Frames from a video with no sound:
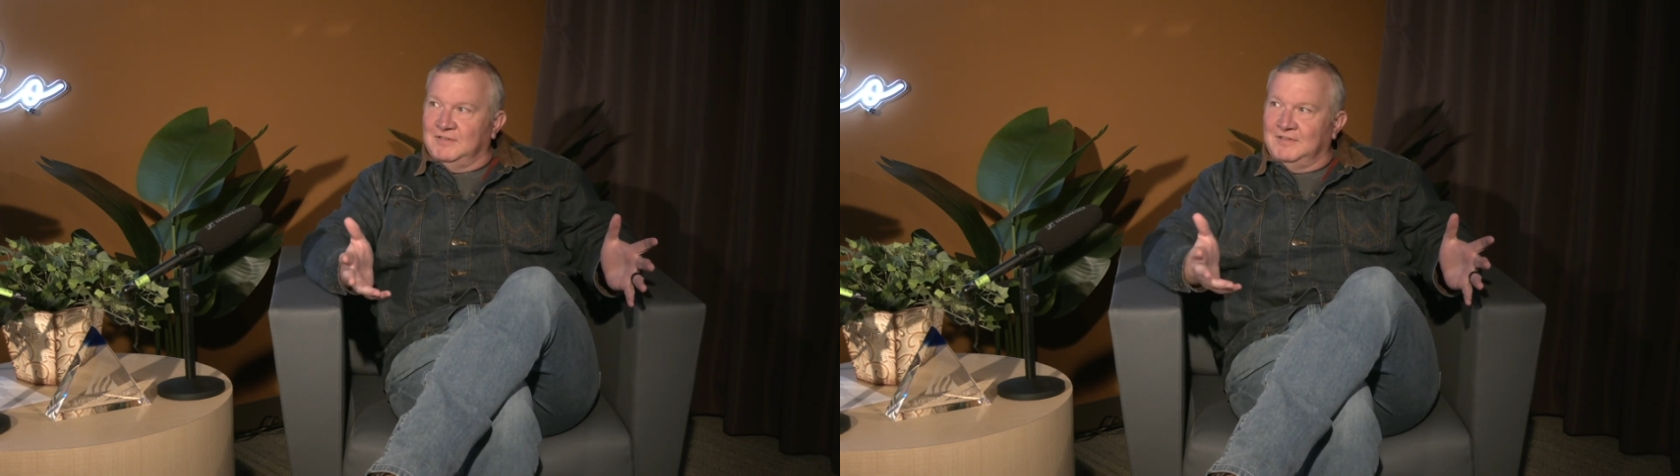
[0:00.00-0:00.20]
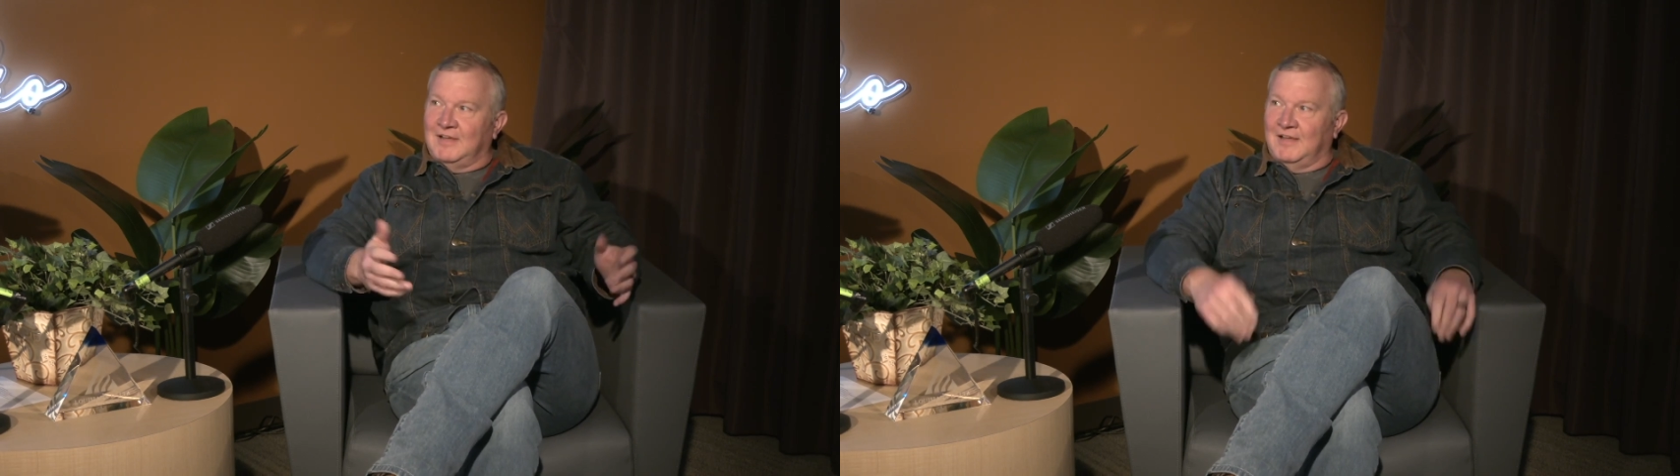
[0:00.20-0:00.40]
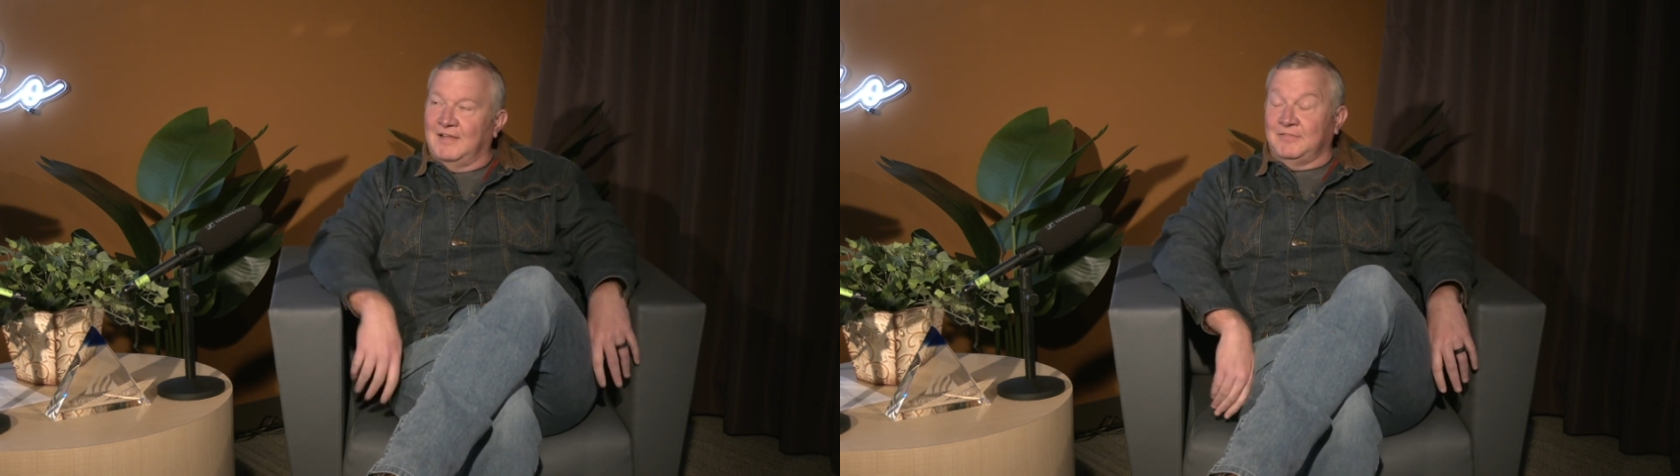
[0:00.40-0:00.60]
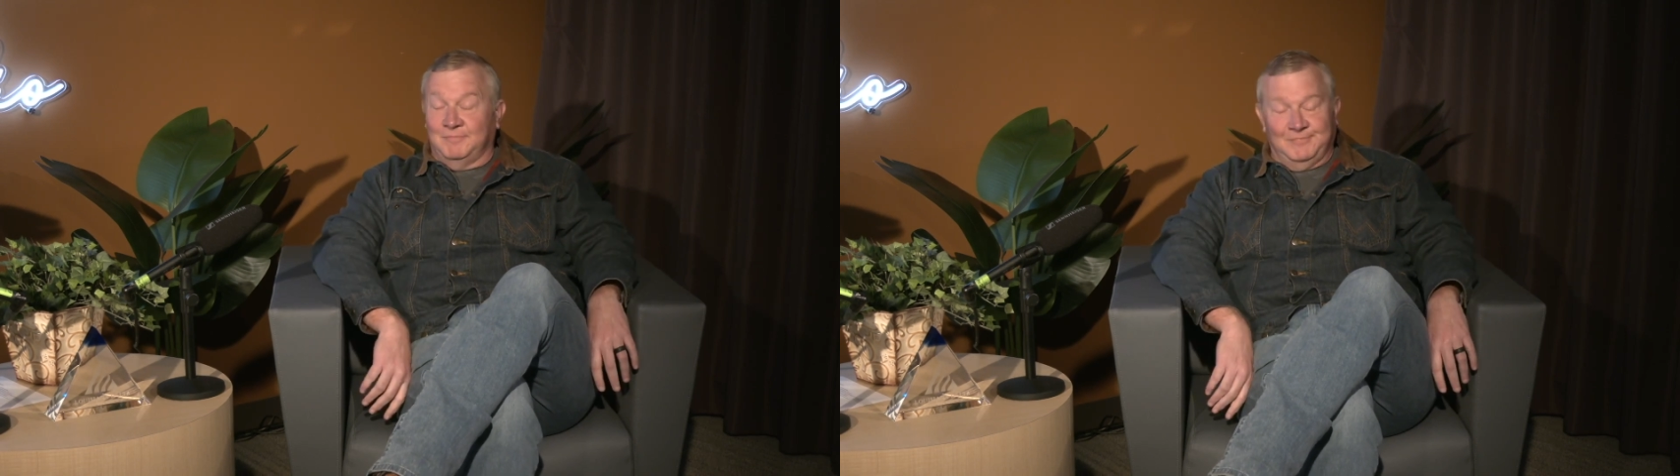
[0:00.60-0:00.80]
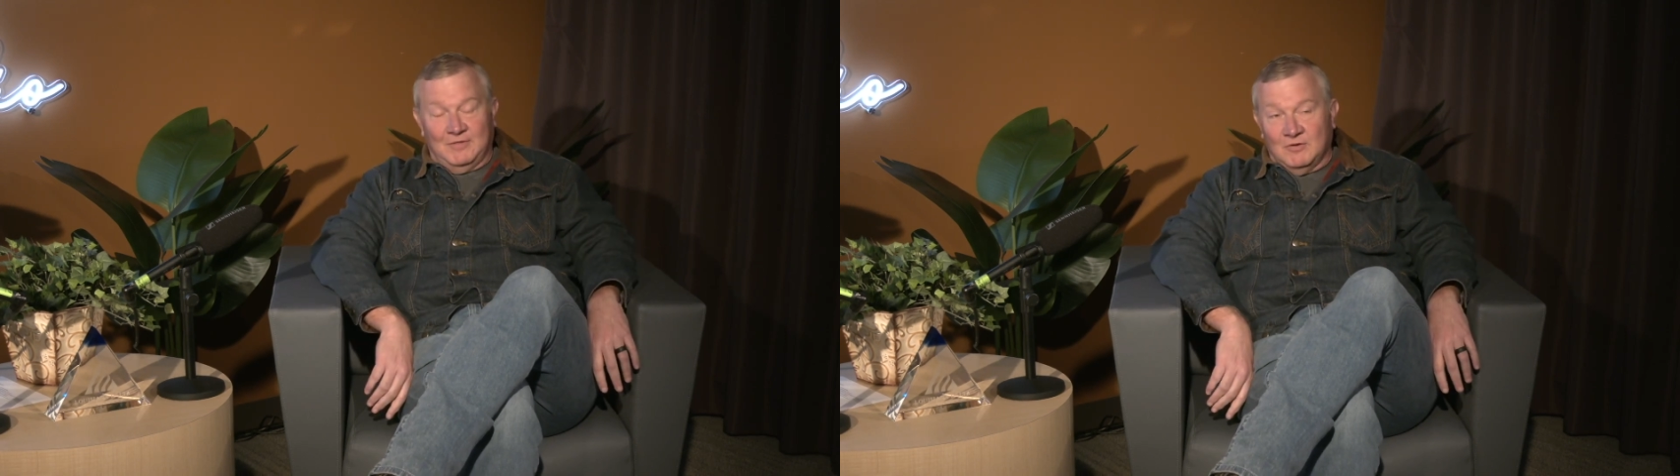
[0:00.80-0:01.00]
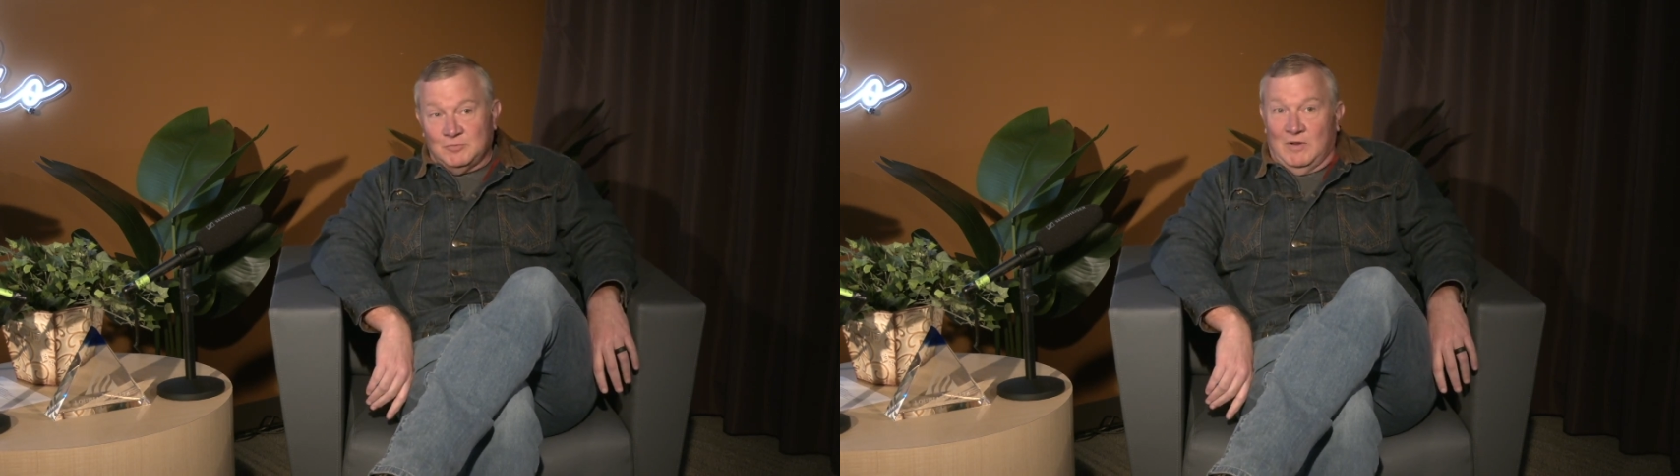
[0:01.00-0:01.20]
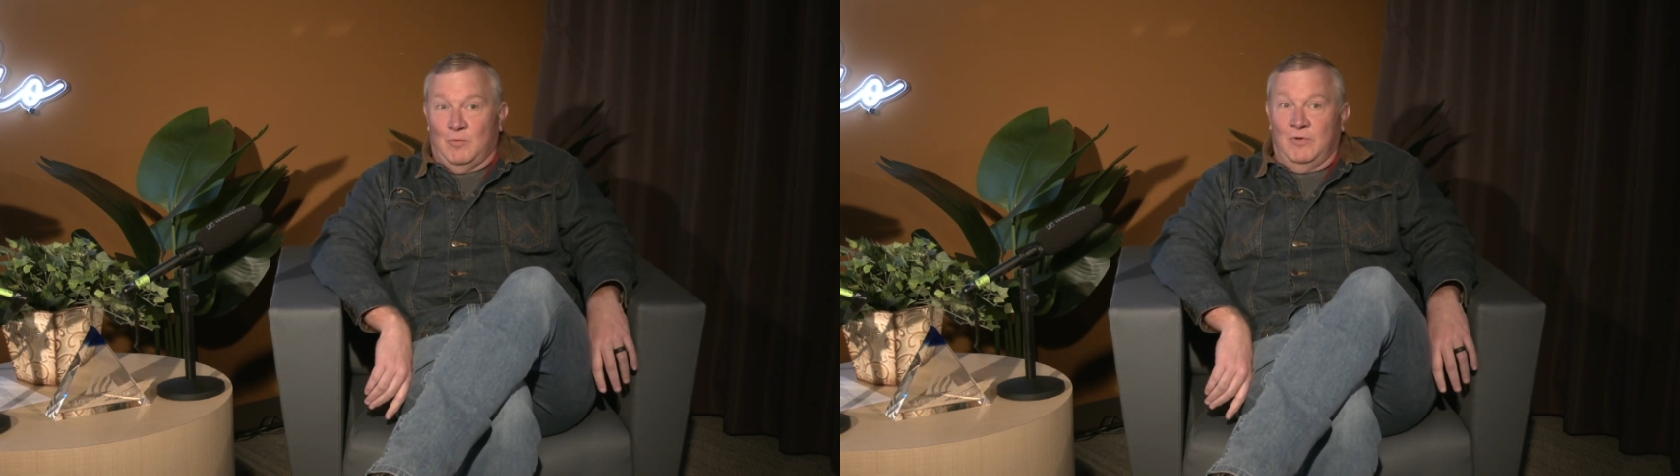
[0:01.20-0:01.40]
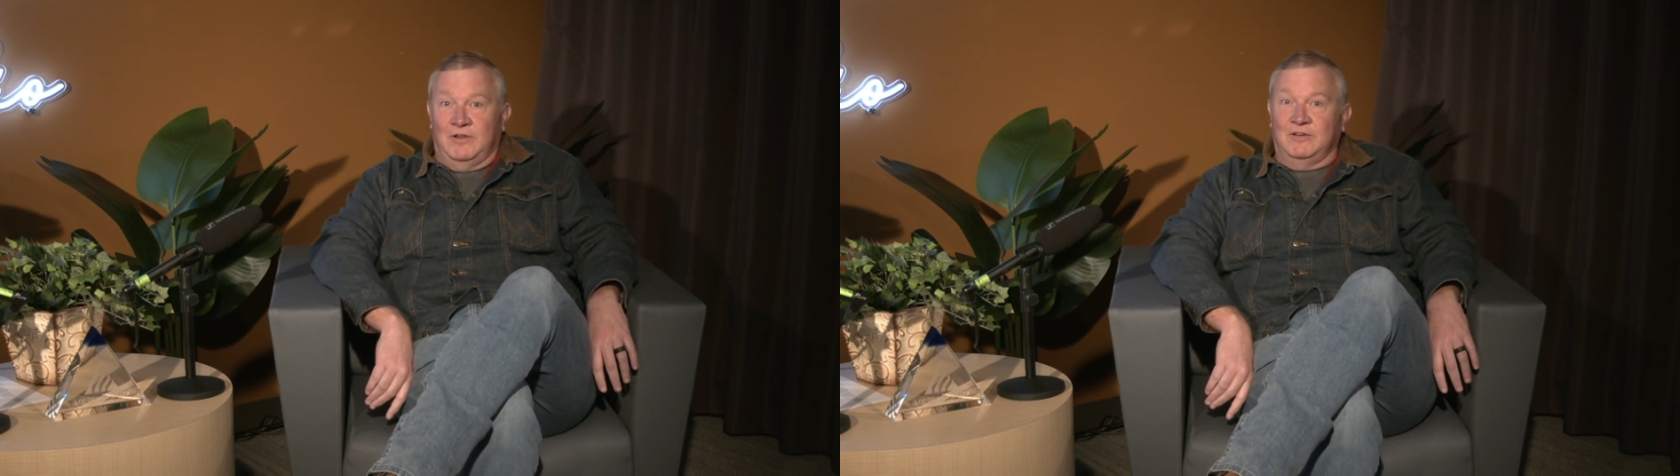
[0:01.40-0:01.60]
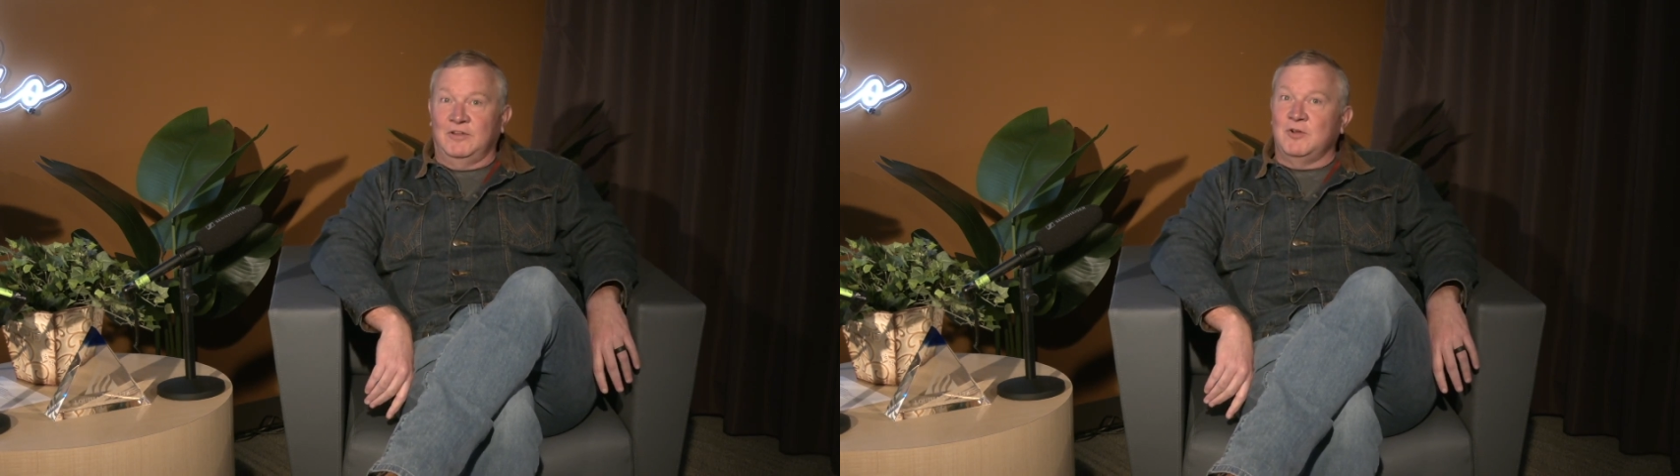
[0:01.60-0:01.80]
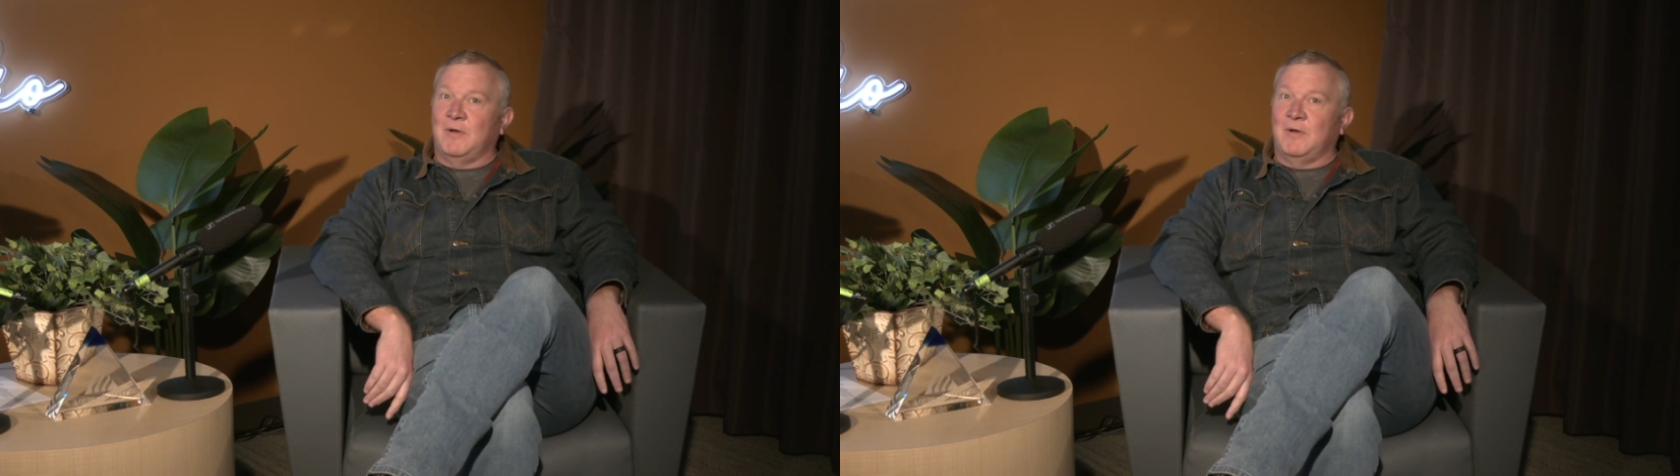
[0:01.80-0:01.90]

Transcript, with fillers: Mm-hmm. I thought that's what I wanted to do.